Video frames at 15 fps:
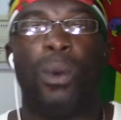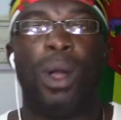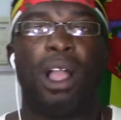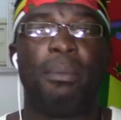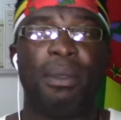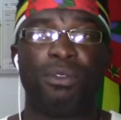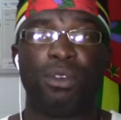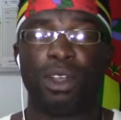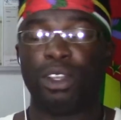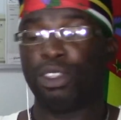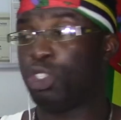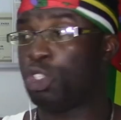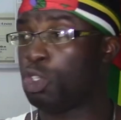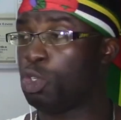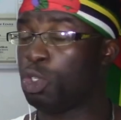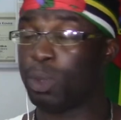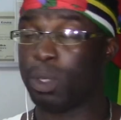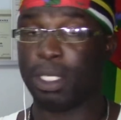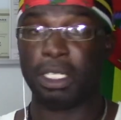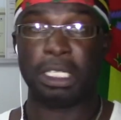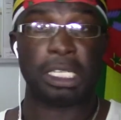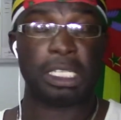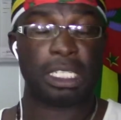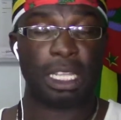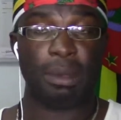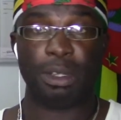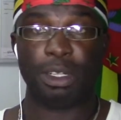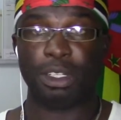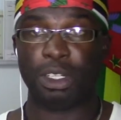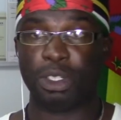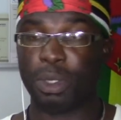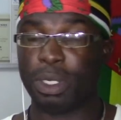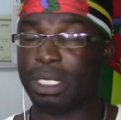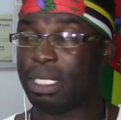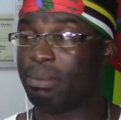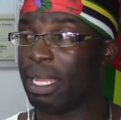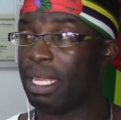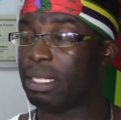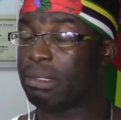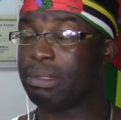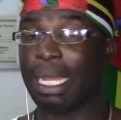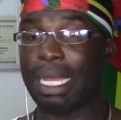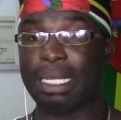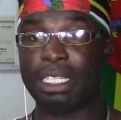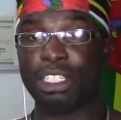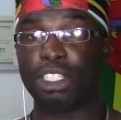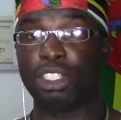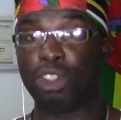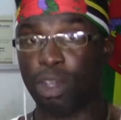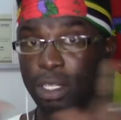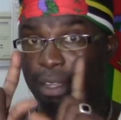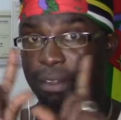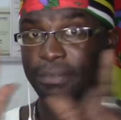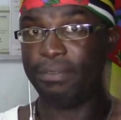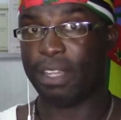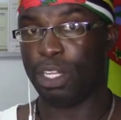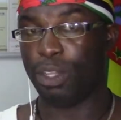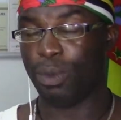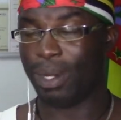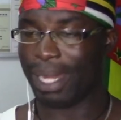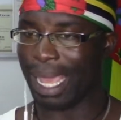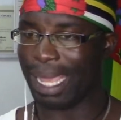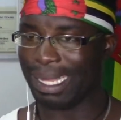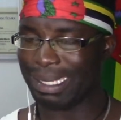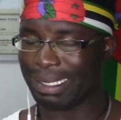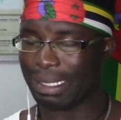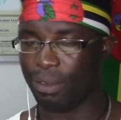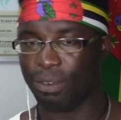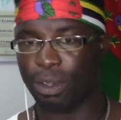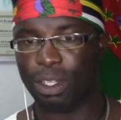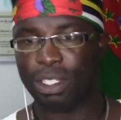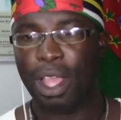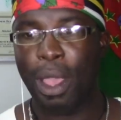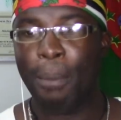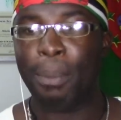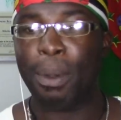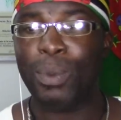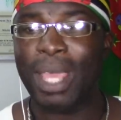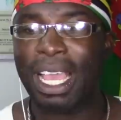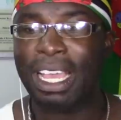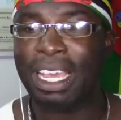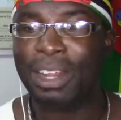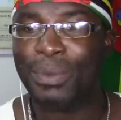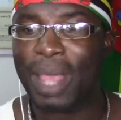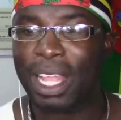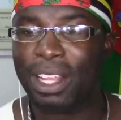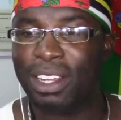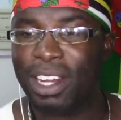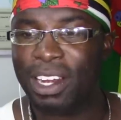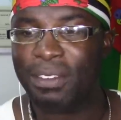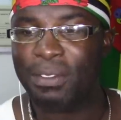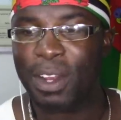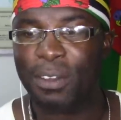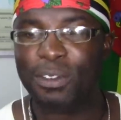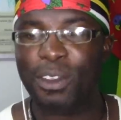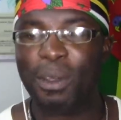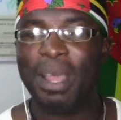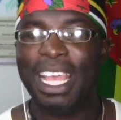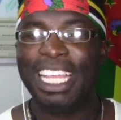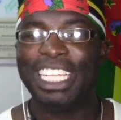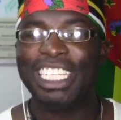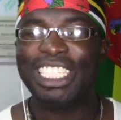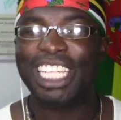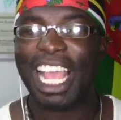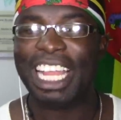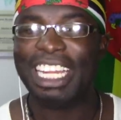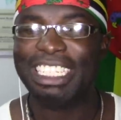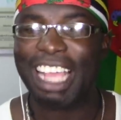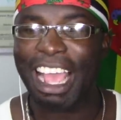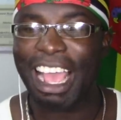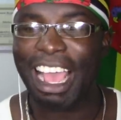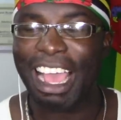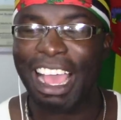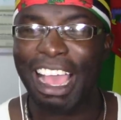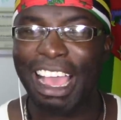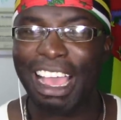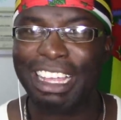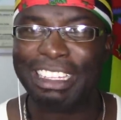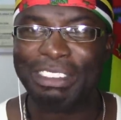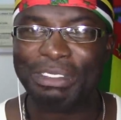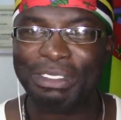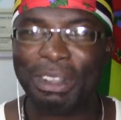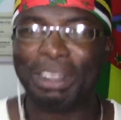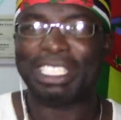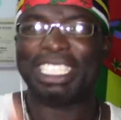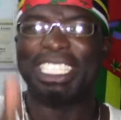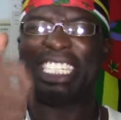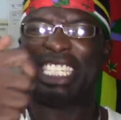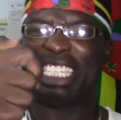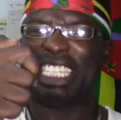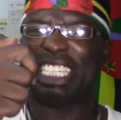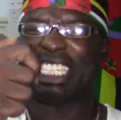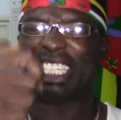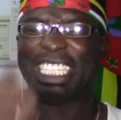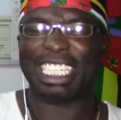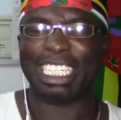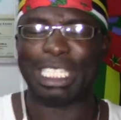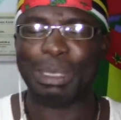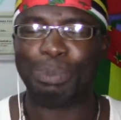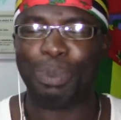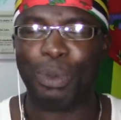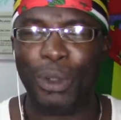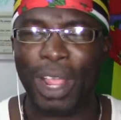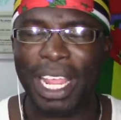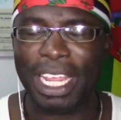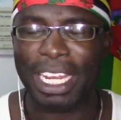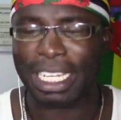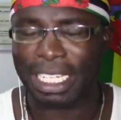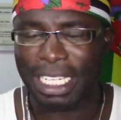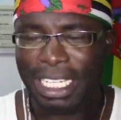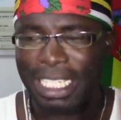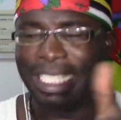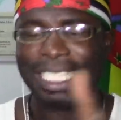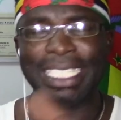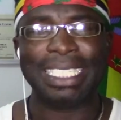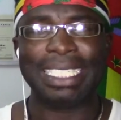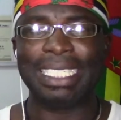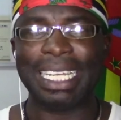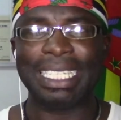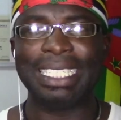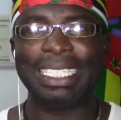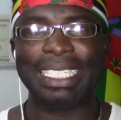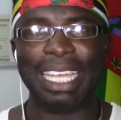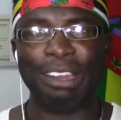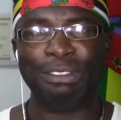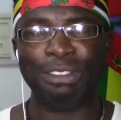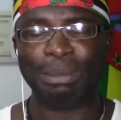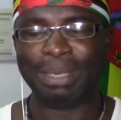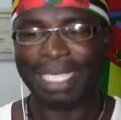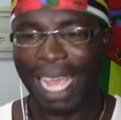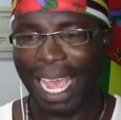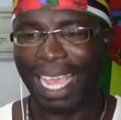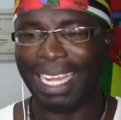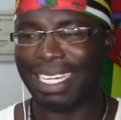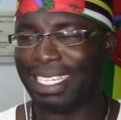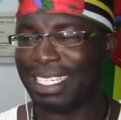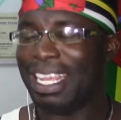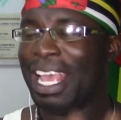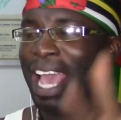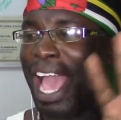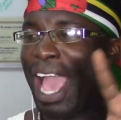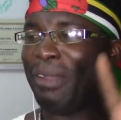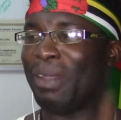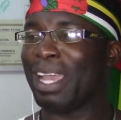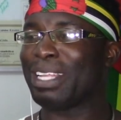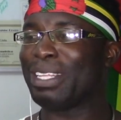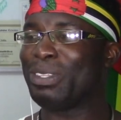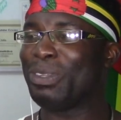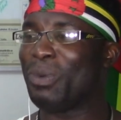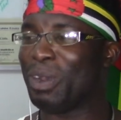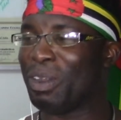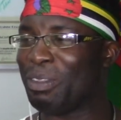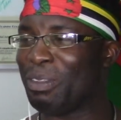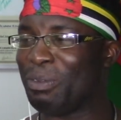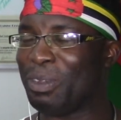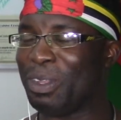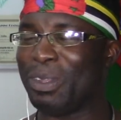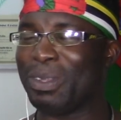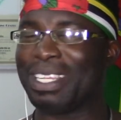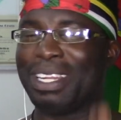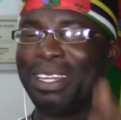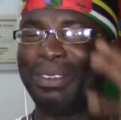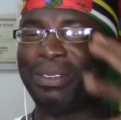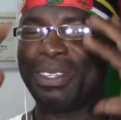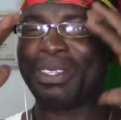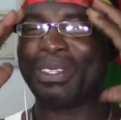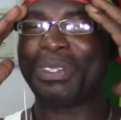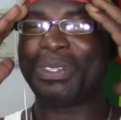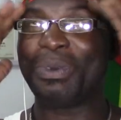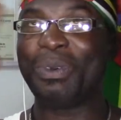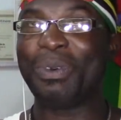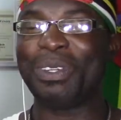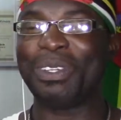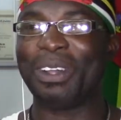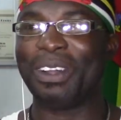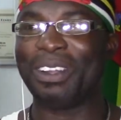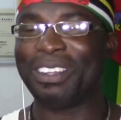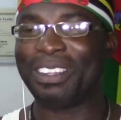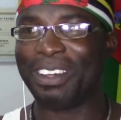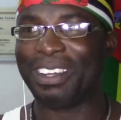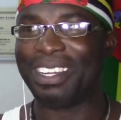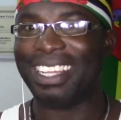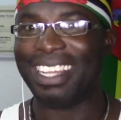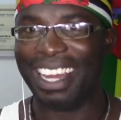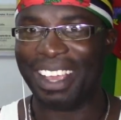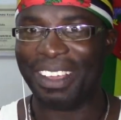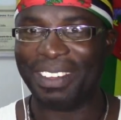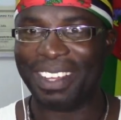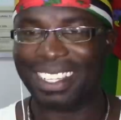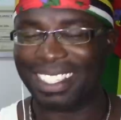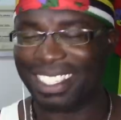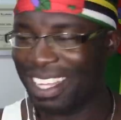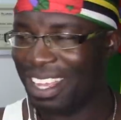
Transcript: Welcome everyone to Junosuede Just Currently. So it seems like tonight is short video night, of course, but we are gonna react on a video from Chaindrite, of course, the spray, the insecticide from Thailand. I reacted to one of the videos and it was so darn gone hilarious,